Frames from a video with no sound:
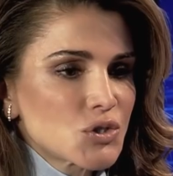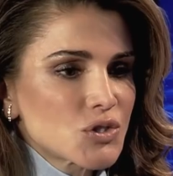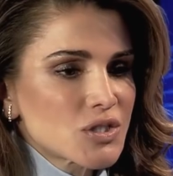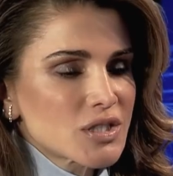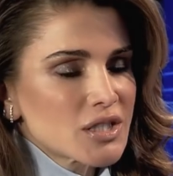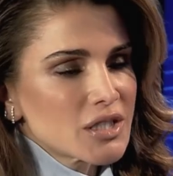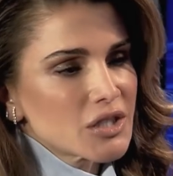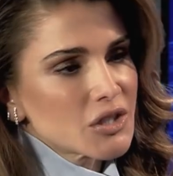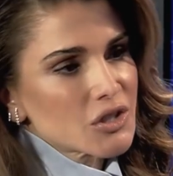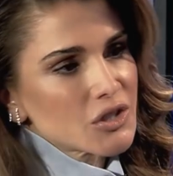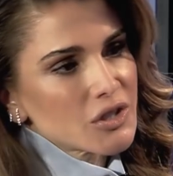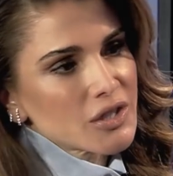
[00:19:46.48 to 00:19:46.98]

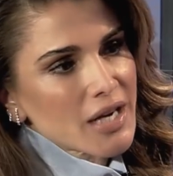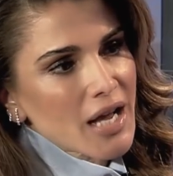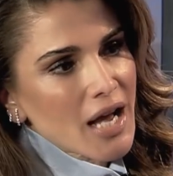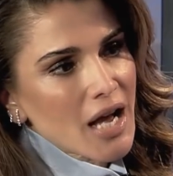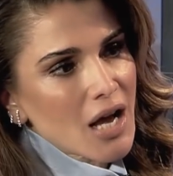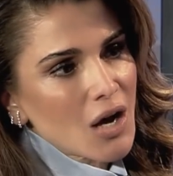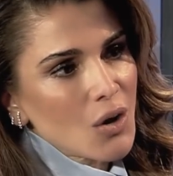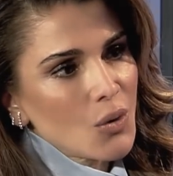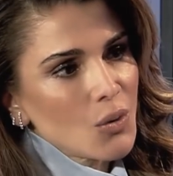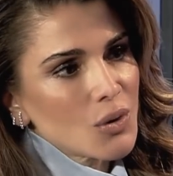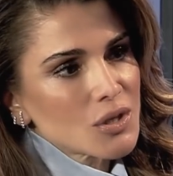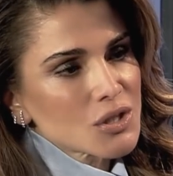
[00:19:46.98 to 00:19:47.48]
see her
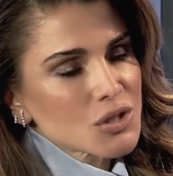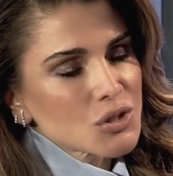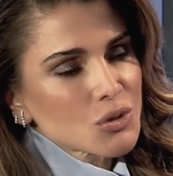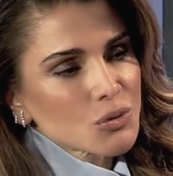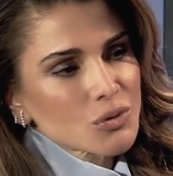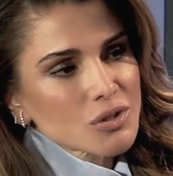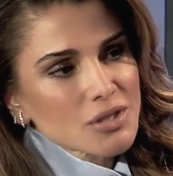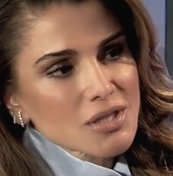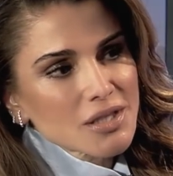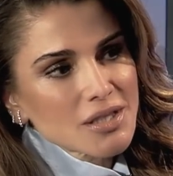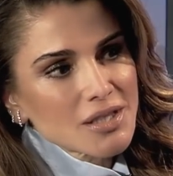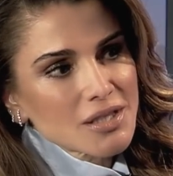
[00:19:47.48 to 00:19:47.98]
now
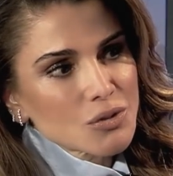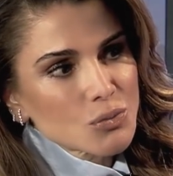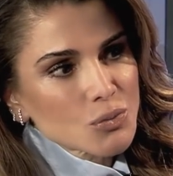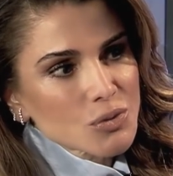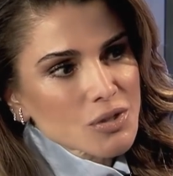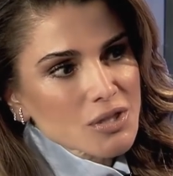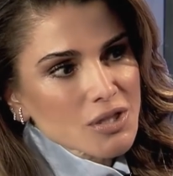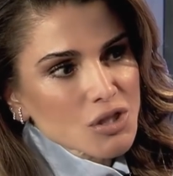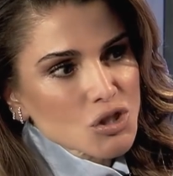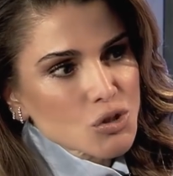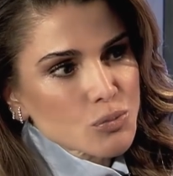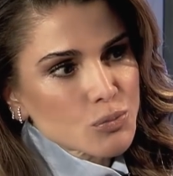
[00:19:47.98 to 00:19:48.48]
associated with
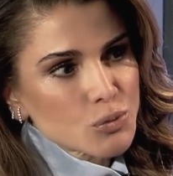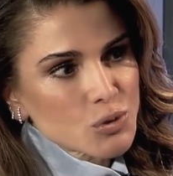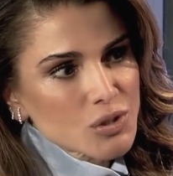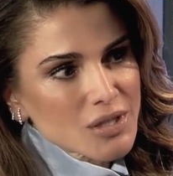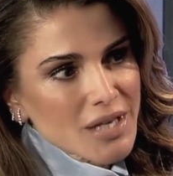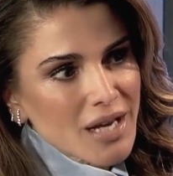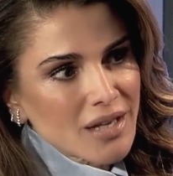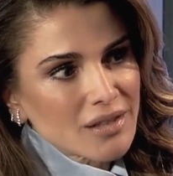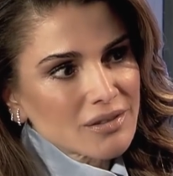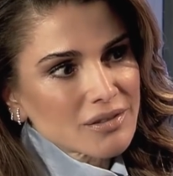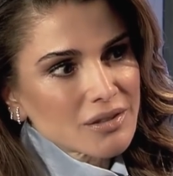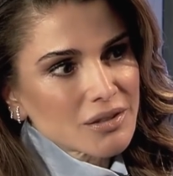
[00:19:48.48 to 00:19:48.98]
such
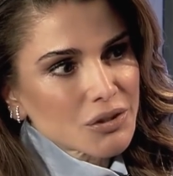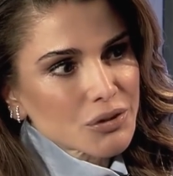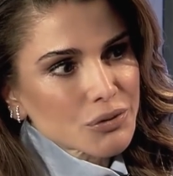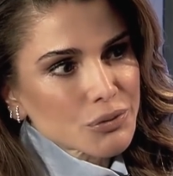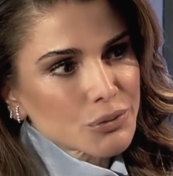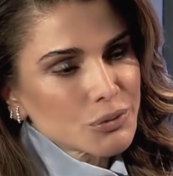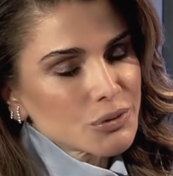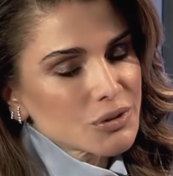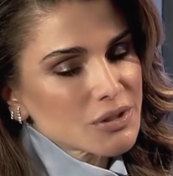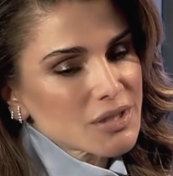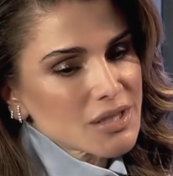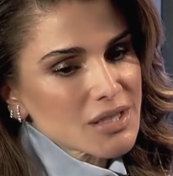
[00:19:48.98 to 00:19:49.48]
brutality and
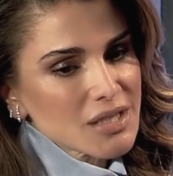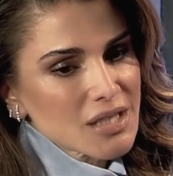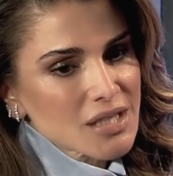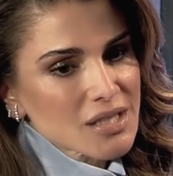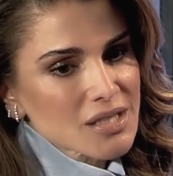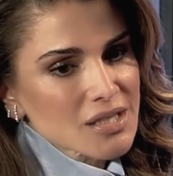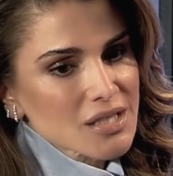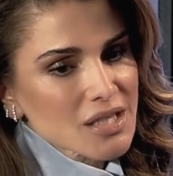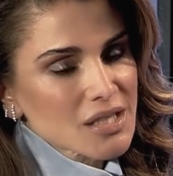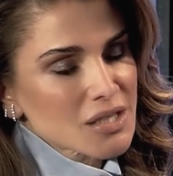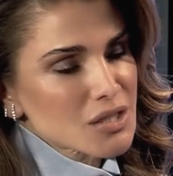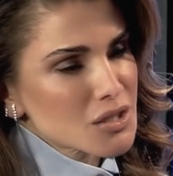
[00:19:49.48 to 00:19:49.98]
cruelty
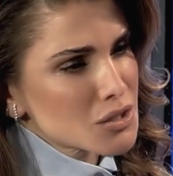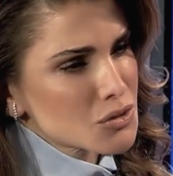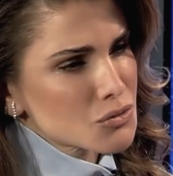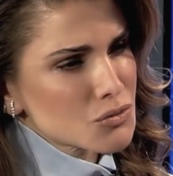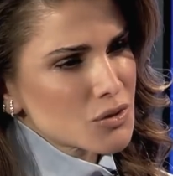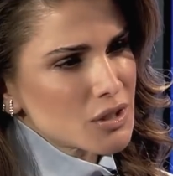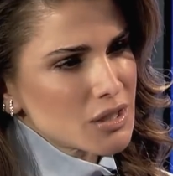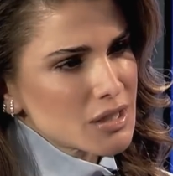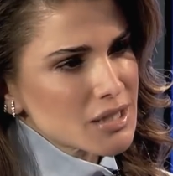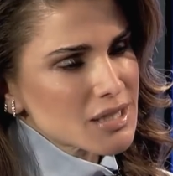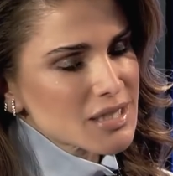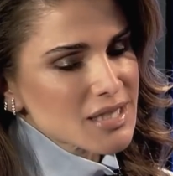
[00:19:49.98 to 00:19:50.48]
is
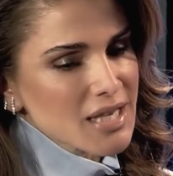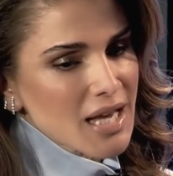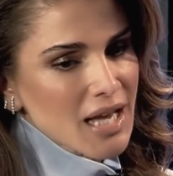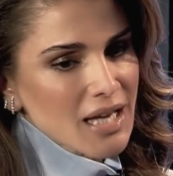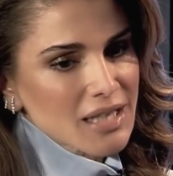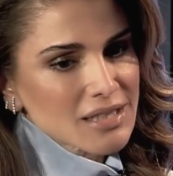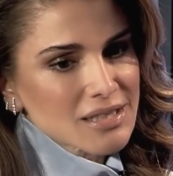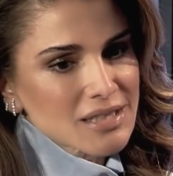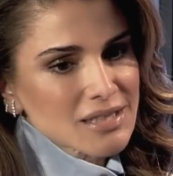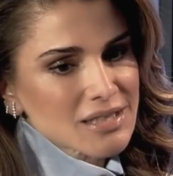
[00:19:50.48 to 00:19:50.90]
really sad.